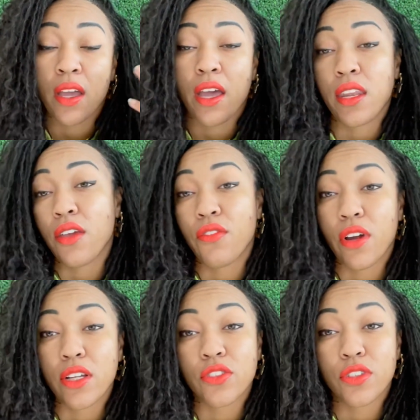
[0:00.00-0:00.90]
they
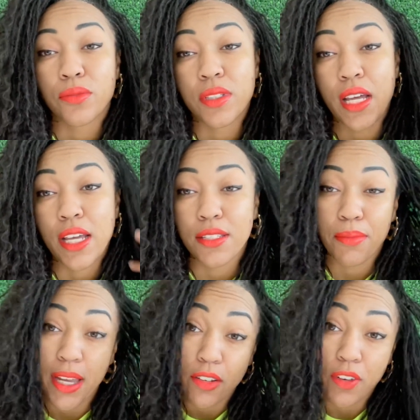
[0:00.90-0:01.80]
range from size
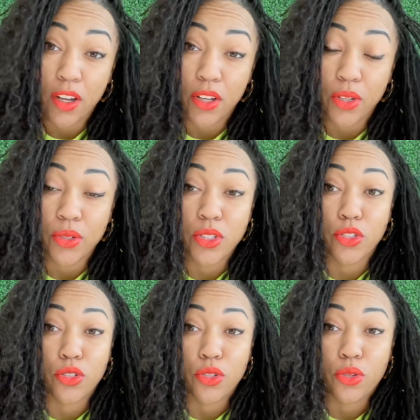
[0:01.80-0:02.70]
micros
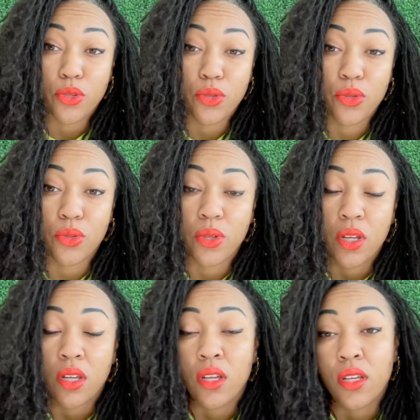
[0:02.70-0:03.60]
to
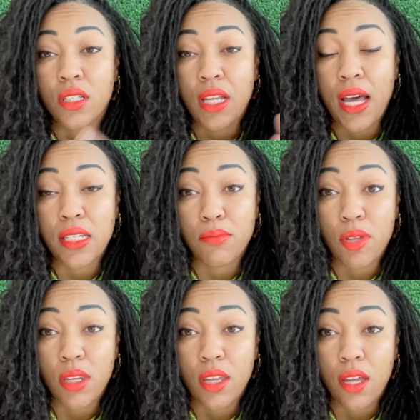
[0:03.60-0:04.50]
size
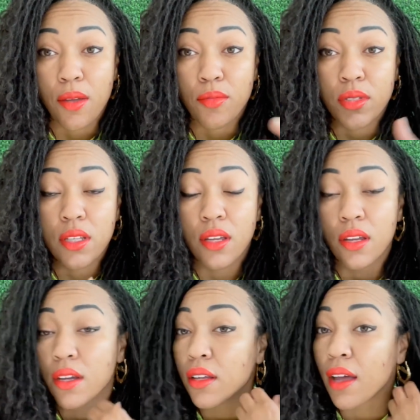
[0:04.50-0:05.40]
mediums.
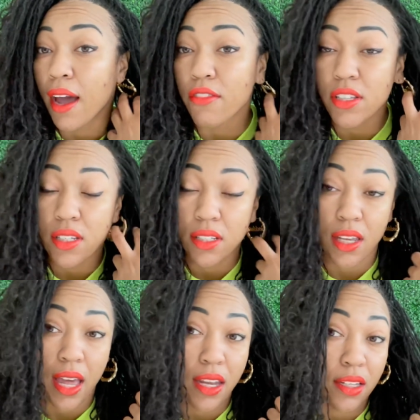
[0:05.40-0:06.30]
I recently
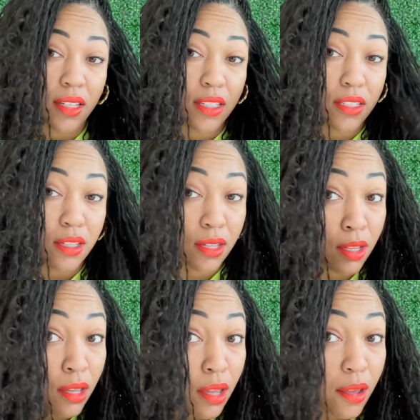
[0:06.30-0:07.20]
added these
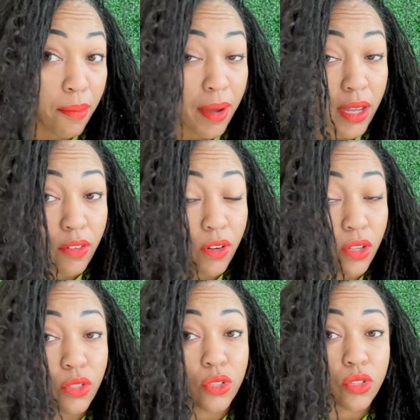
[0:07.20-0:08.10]

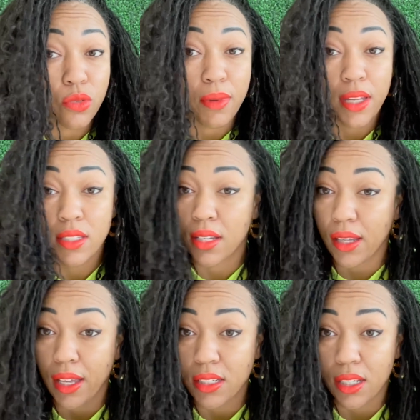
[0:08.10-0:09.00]
micros to my
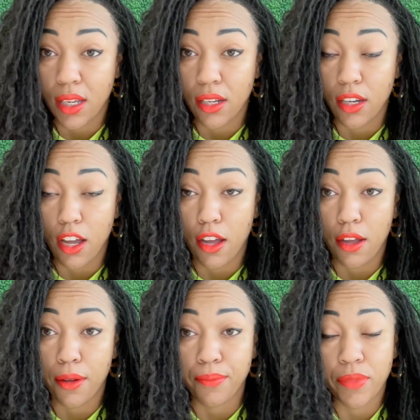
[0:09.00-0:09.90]
selection,
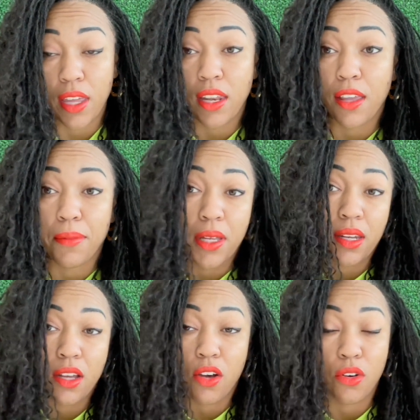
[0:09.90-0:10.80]
and they began
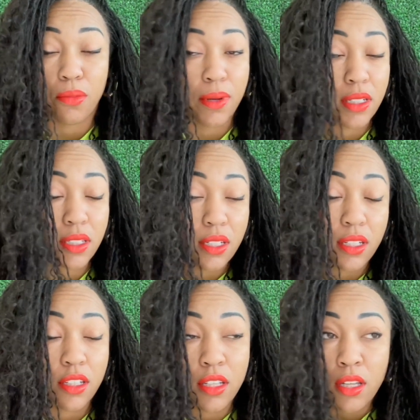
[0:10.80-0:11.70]
a whole bunch of